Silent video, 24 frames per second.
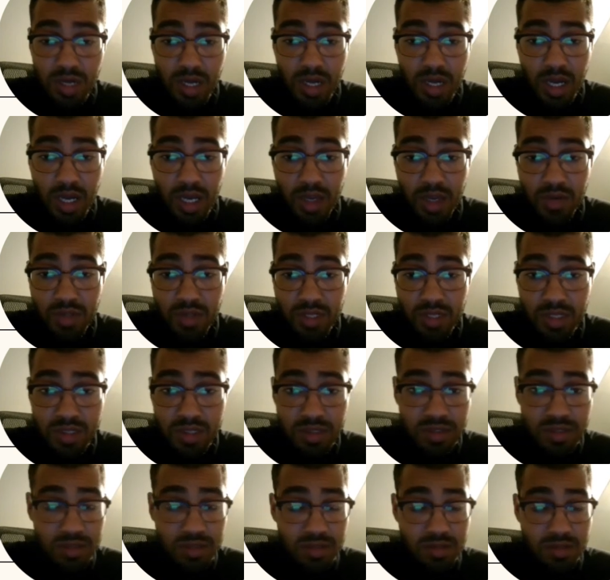I couldn't
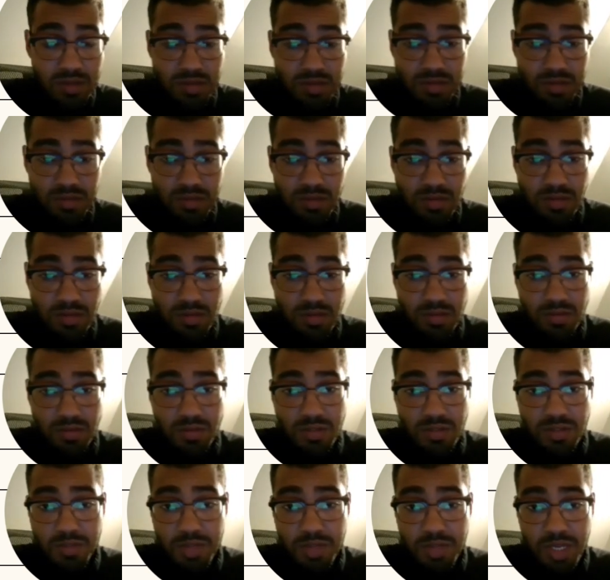
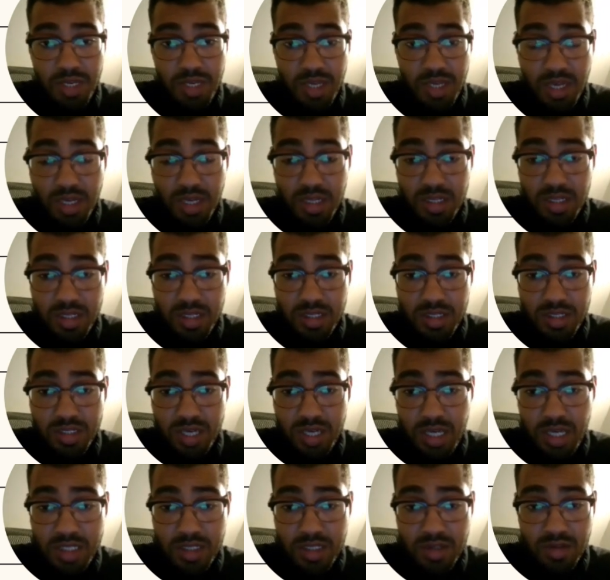speak English.
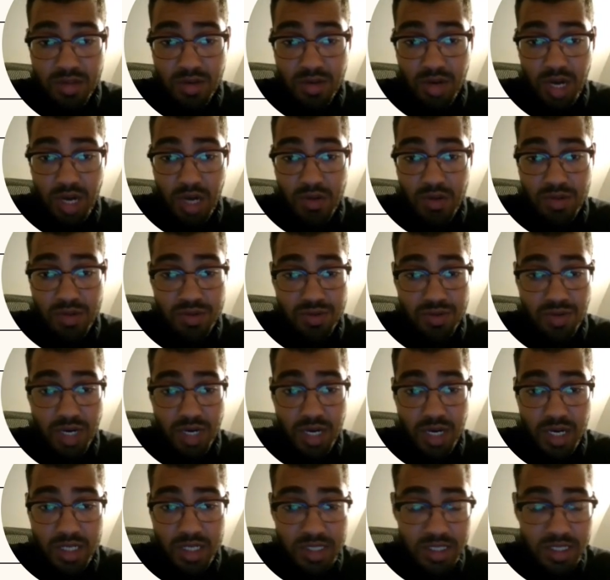I didn't know how to
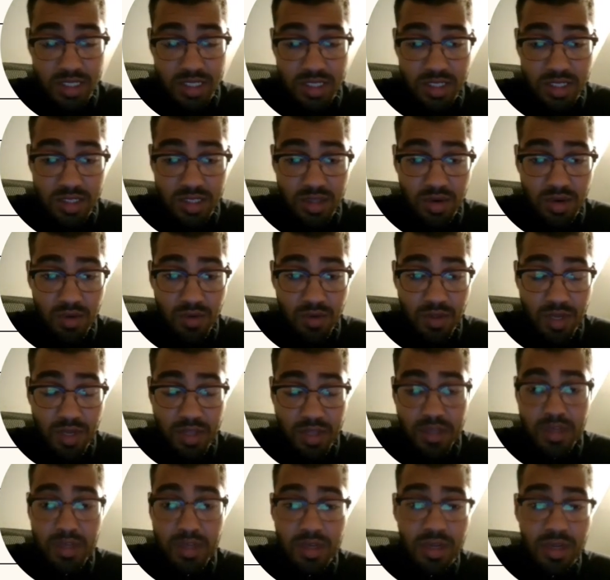write. I didn't know
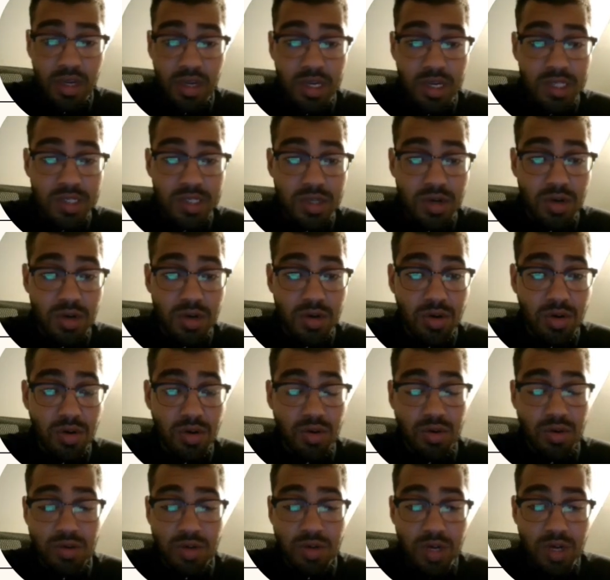nothing.
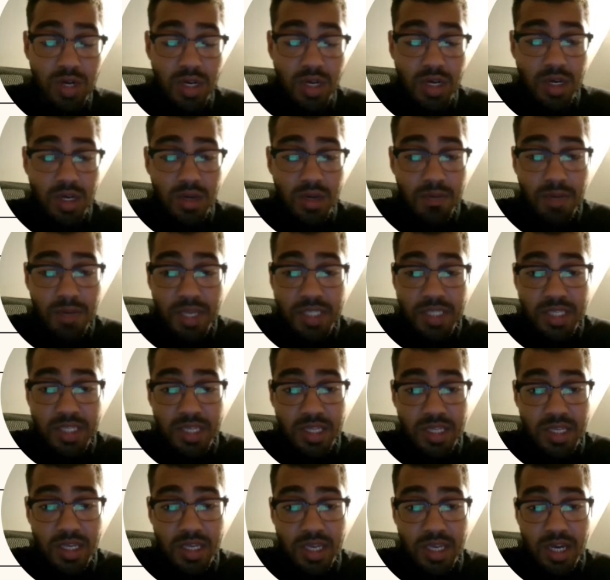So
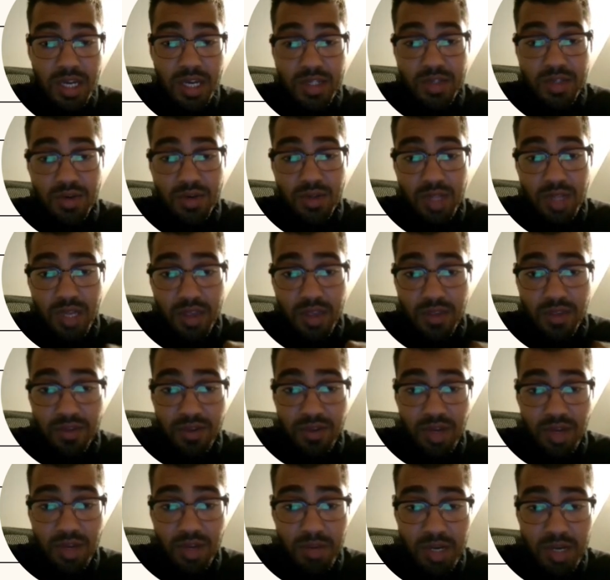basically I took like
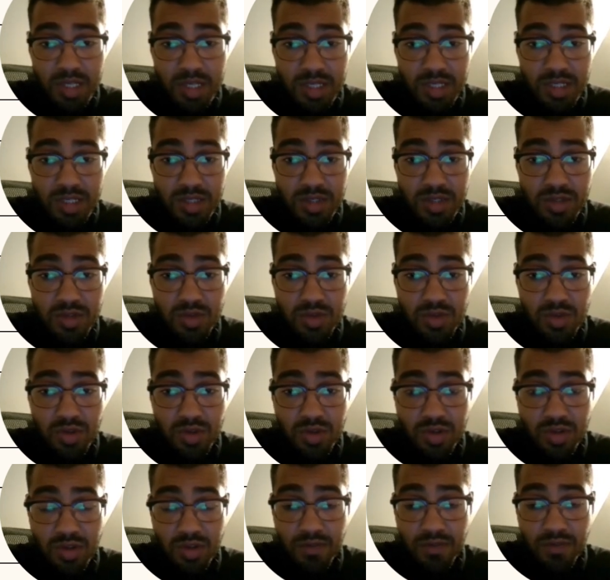3 months to
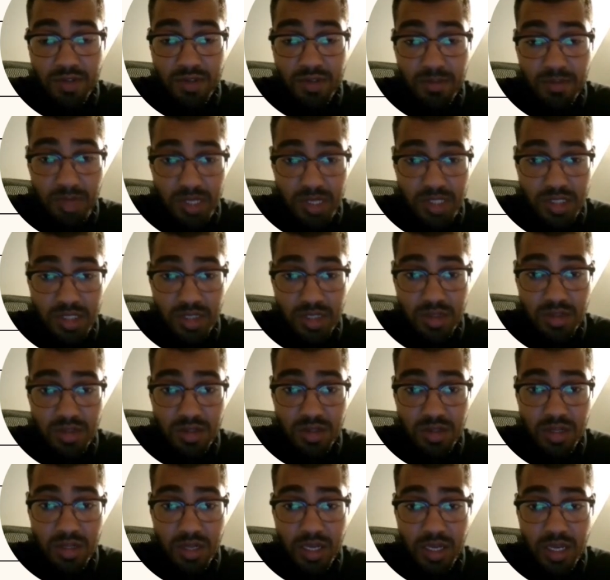learn the fundamental,
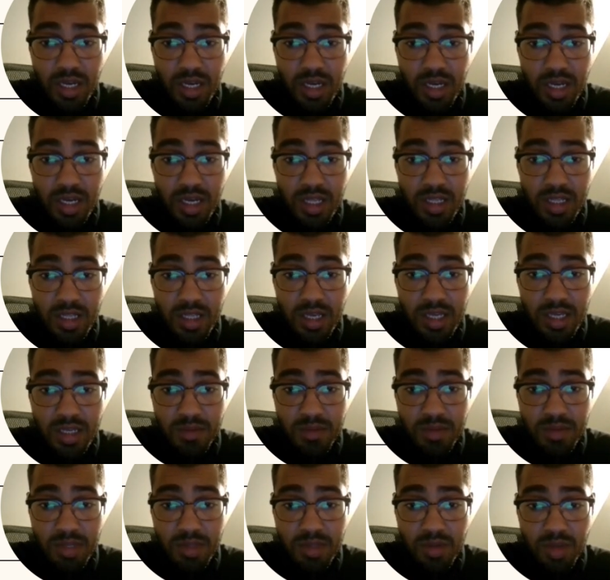and I
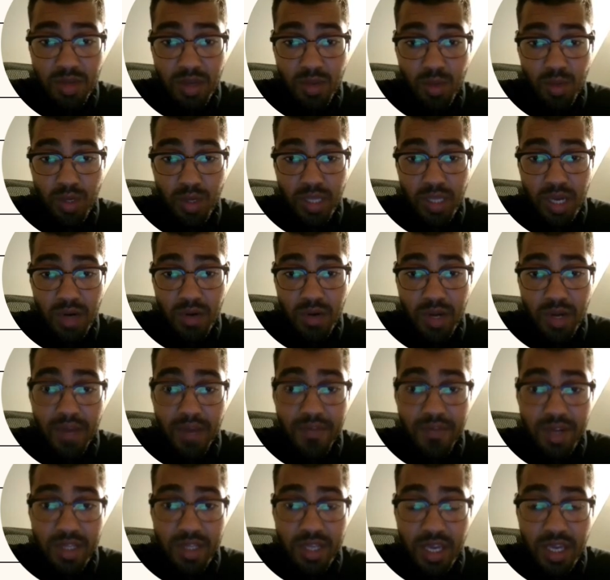spent 1 hour
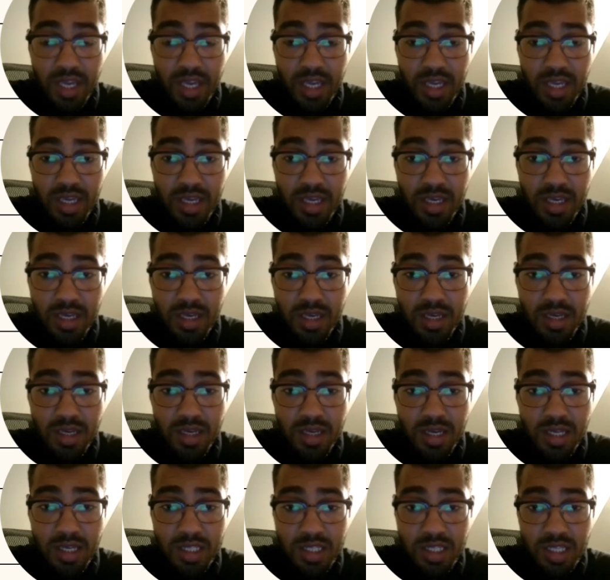every day
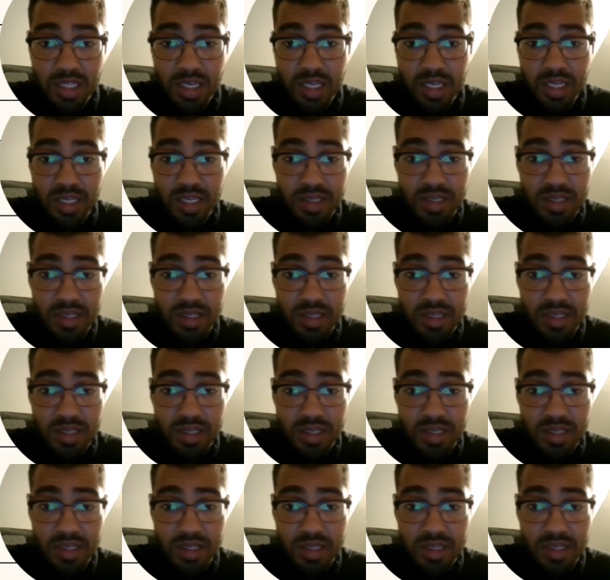until I